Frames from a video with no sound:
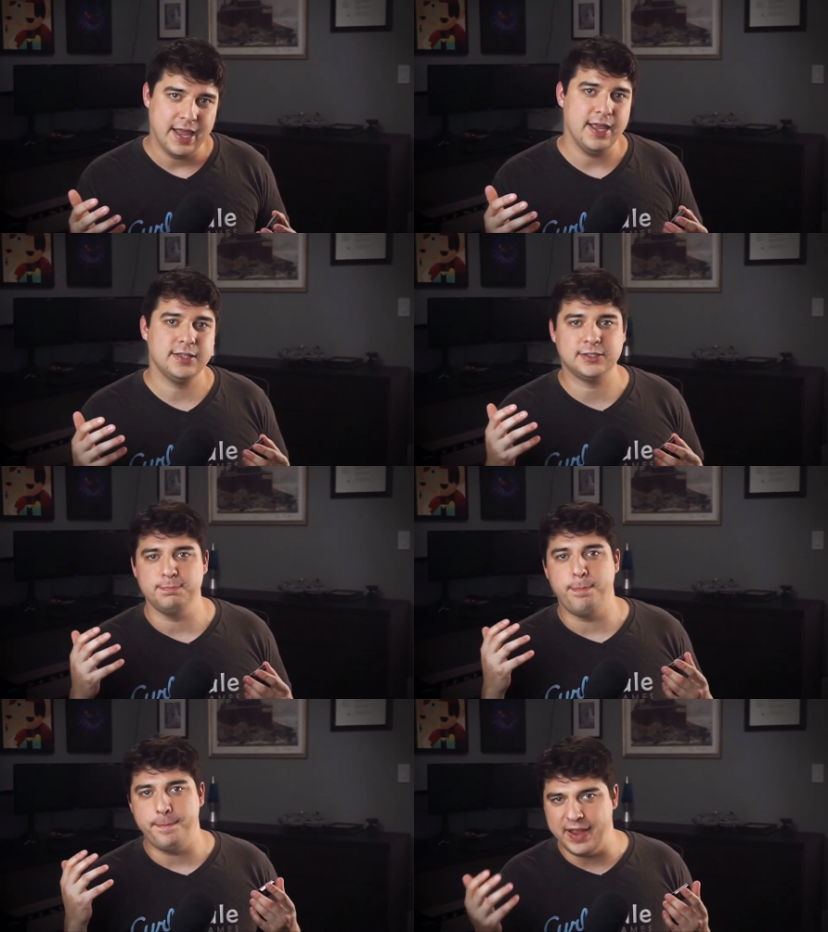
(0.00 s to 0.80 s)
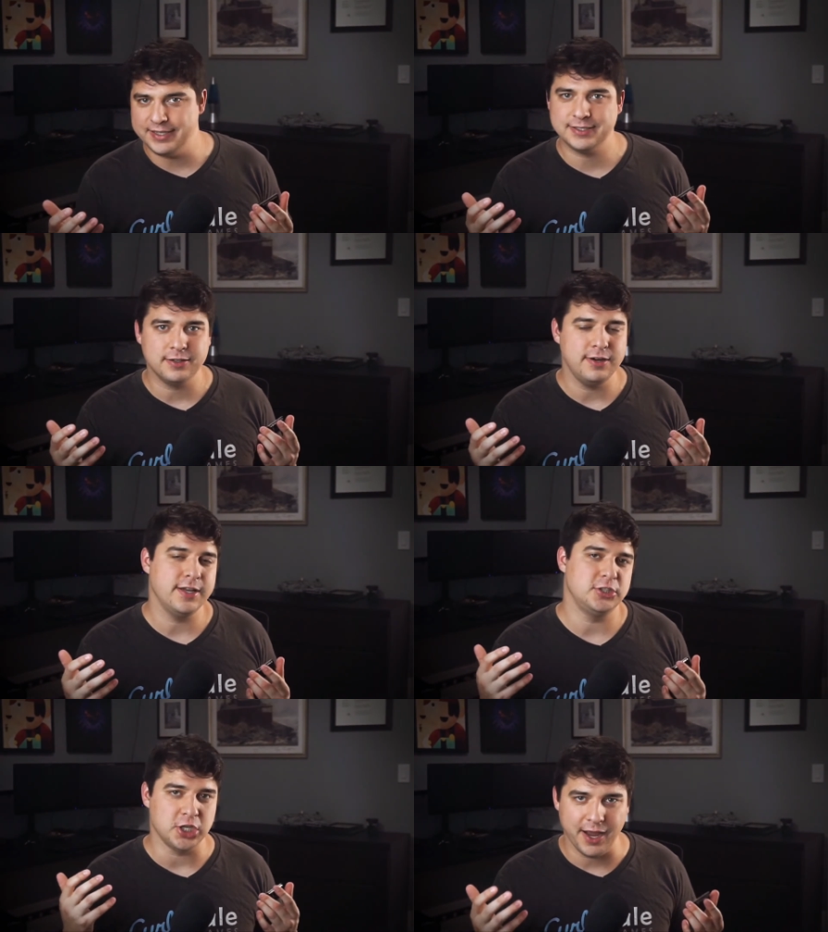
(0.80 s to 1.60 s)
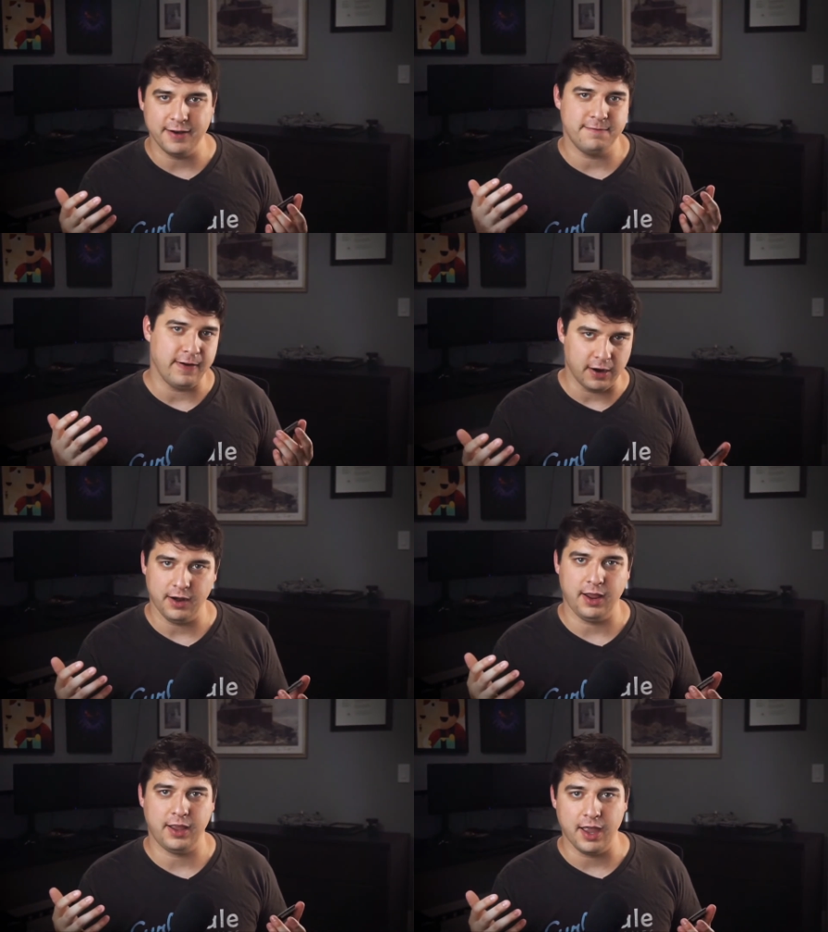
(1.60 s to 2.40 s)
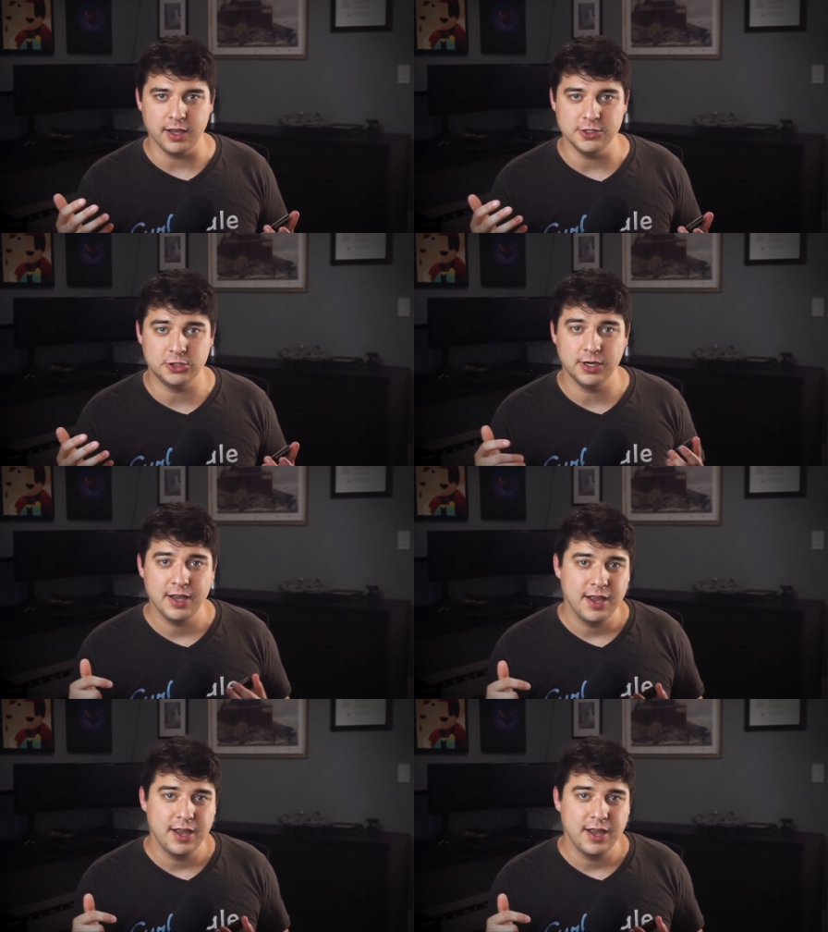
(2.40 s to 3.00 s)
It's basically a giant Faraday cage.